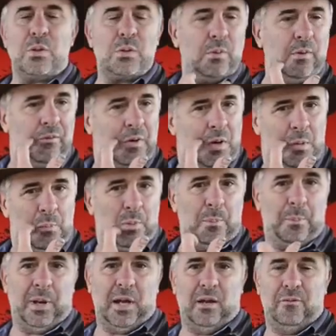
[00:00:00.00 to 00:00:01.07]
which we've
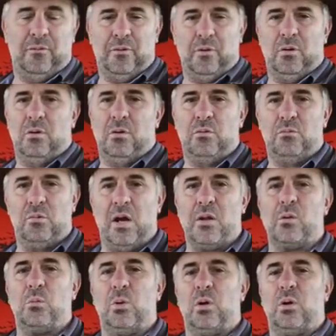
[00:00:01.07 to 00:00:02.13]
prepared for round
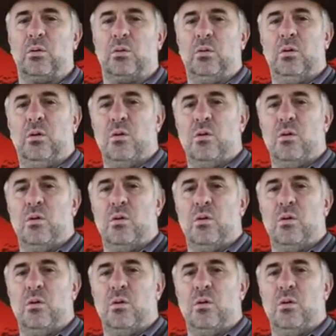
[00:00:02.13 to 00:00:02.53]
the world